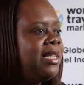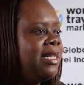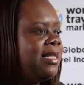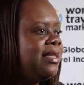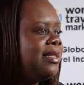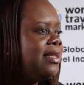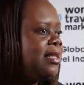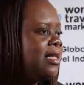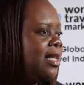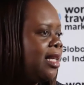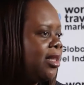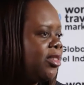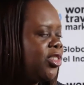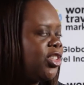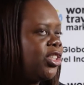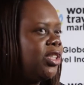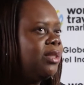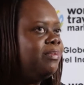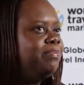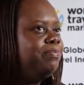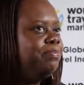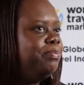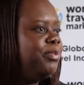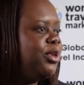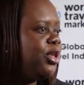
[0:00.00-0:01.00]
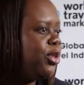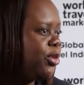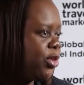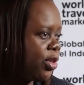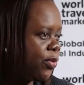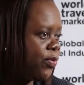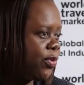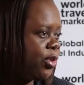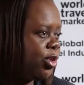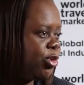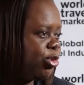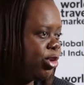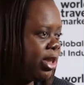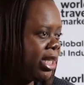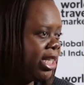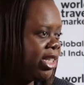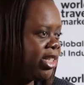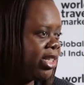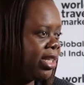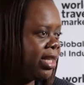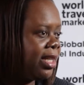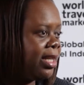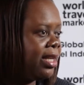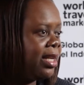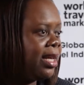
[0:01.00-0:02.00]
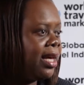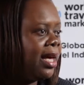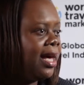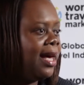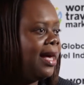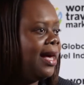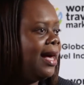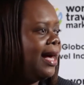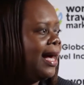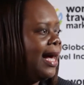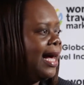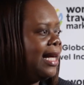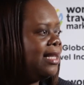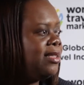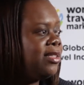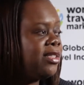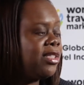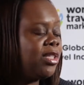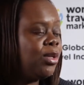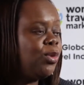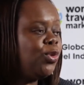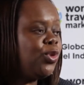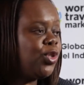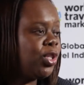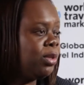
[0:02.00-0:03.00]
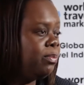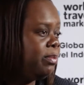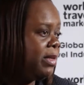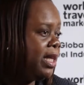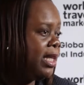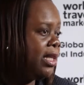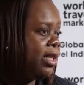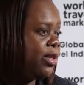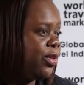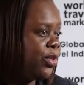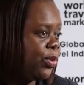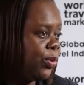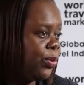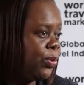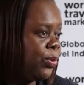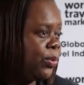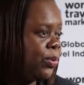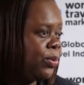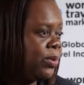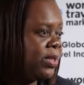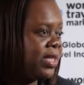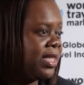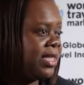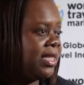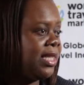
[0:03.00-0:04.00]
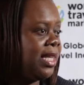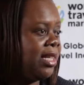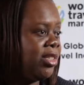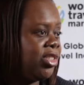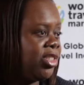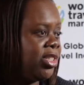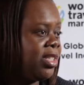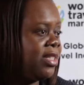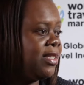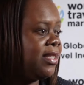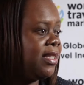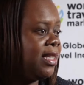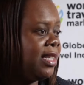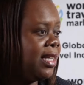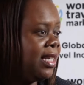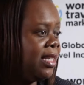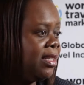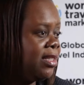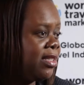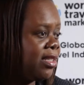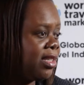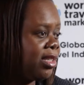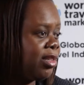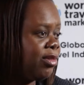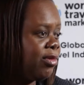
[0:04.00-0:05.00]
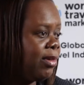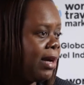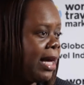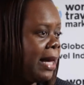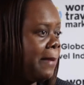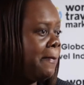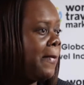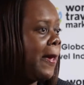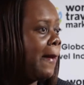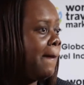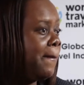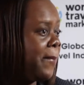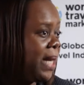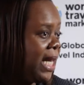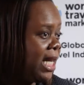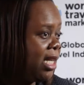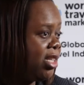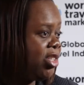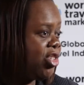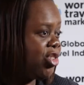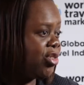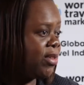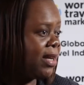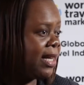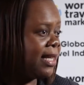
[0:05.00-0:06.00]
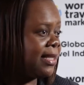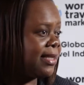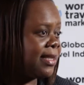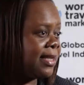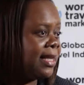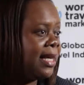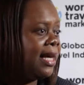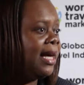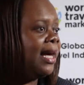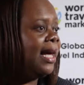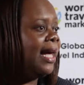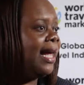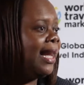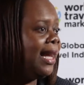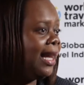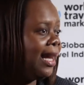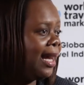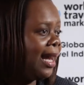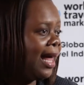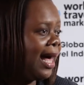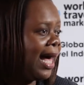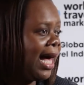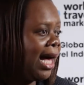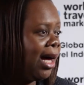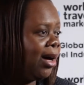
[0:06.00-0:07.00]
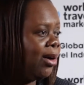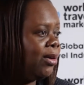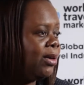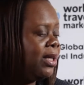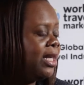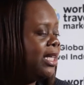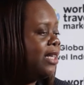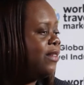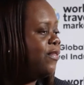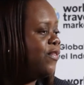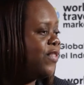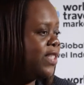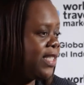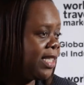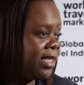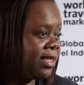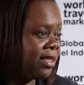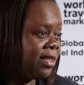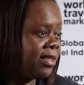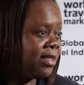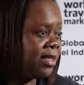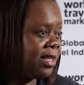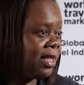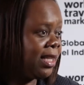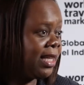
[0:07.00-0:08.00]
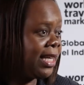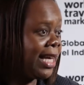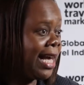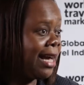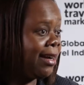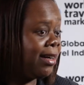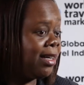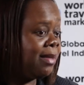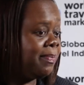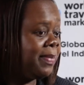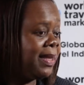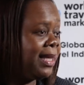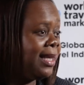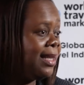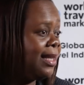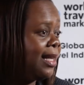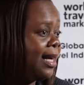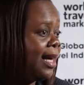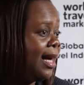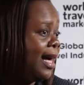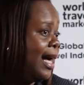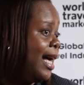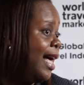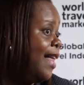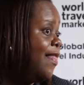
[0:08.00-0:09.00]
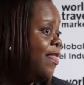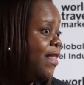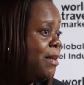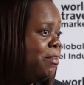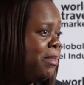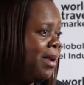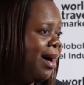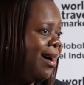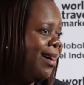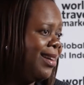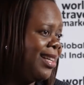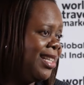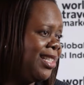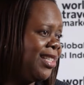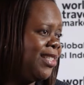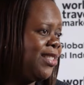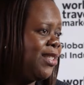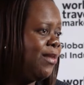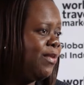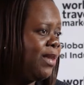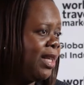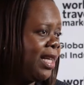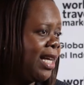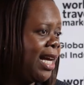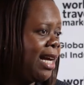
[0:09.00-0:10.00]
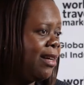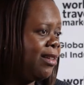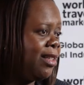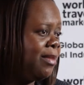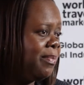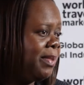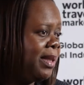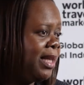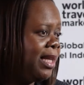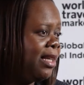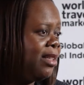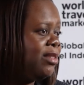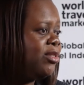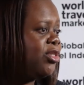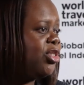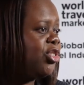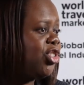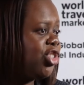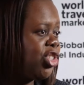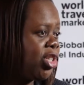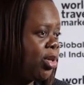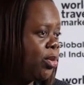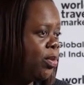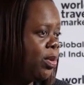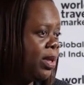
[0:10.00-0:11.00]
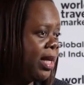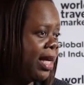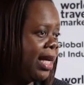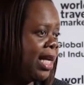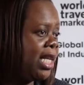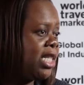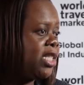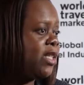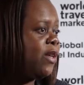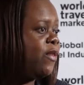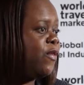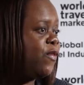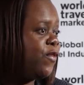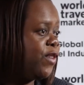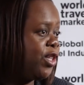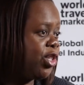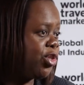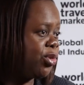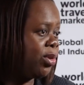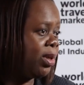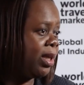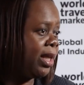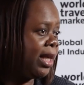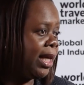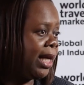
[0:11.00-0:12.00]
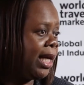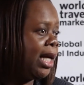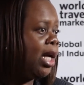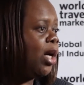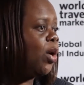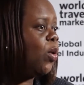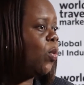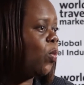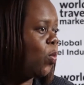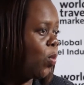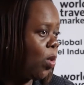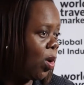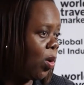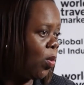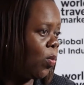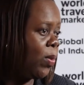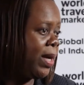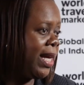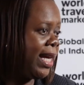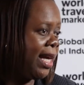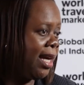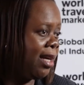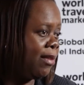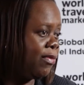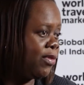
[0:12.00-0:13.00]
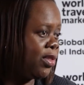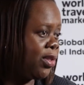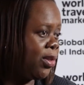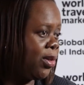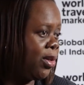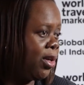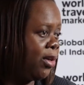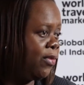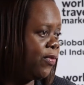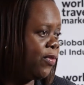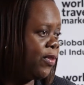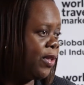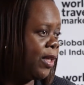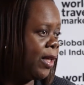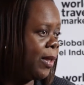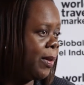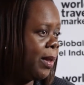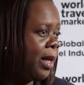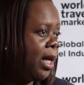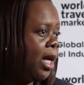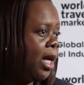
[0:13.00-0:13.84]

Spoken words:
is such a beautiful region, and social media tools such as Instagram, Pinterest allow visitors to the Caribbean and the marketers of the Caribbean to showcase visually what we have to offer.